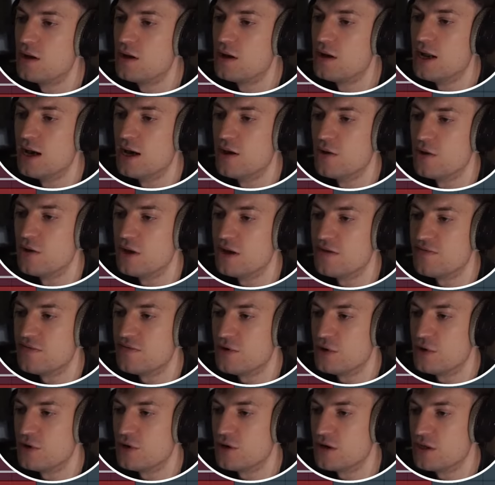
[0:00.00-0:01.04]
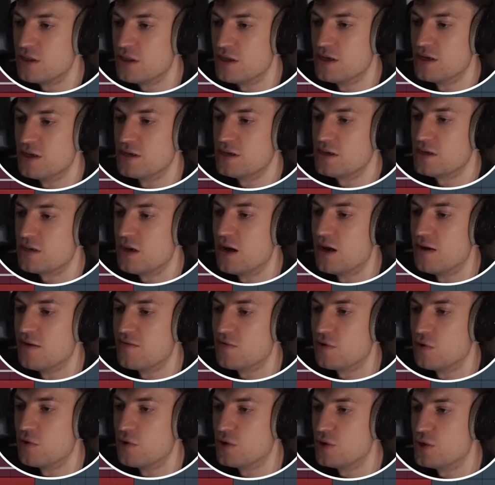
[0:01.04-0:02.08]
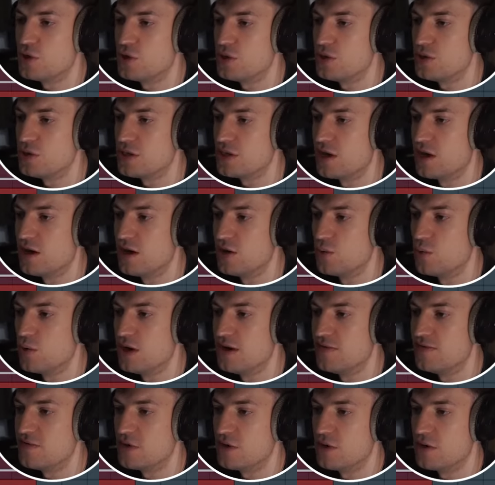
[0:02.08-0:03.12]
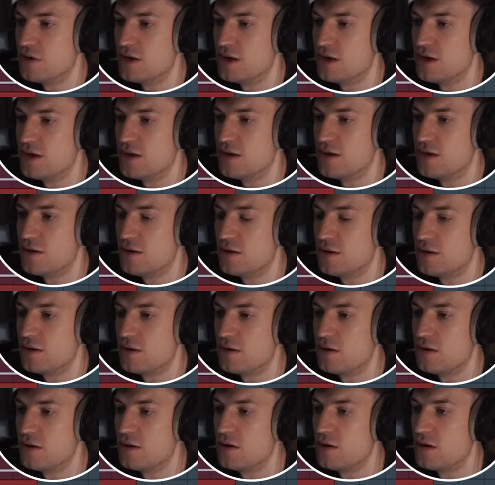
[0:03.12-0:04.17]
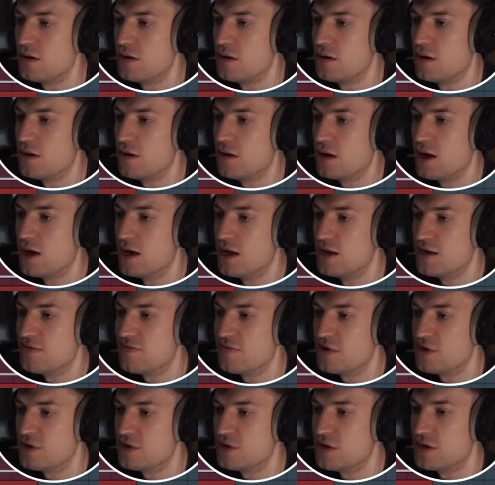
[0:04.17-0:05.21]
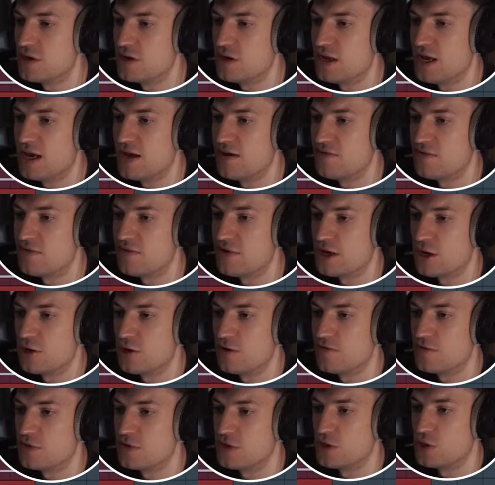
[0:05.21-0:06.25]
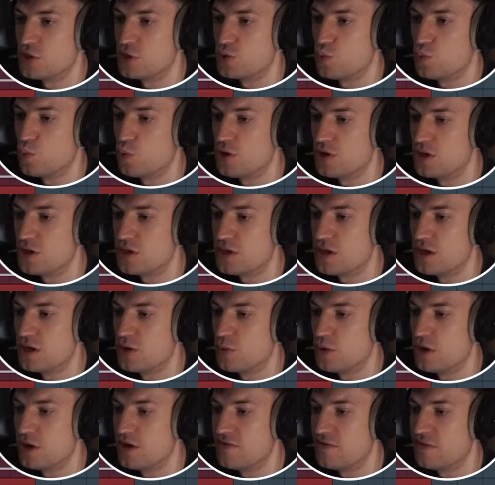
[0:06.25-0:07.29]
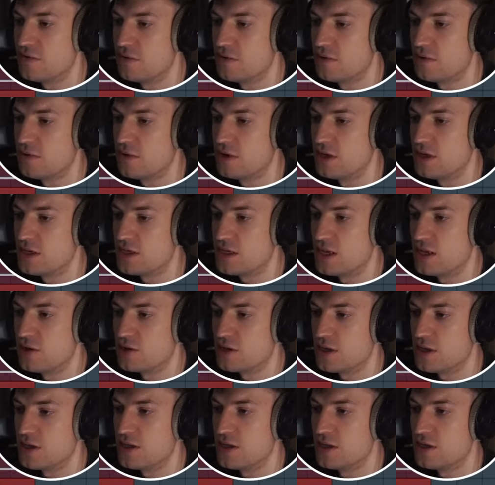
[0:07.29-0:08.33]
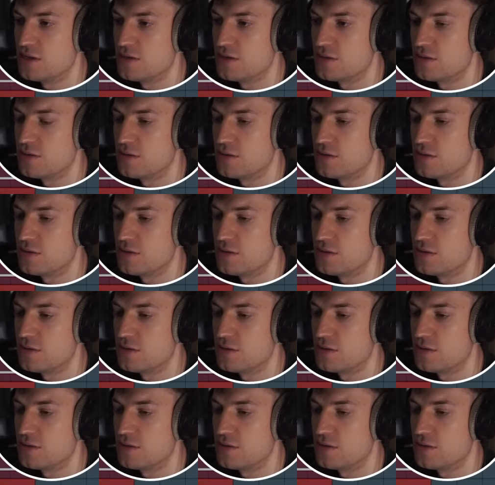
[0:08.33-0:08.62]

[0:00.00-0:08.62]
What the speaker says: Now, if you look at this, I've got 2 sine waves on here. And if I turn everything off, so there's just 1 sine wave, it sounds like this.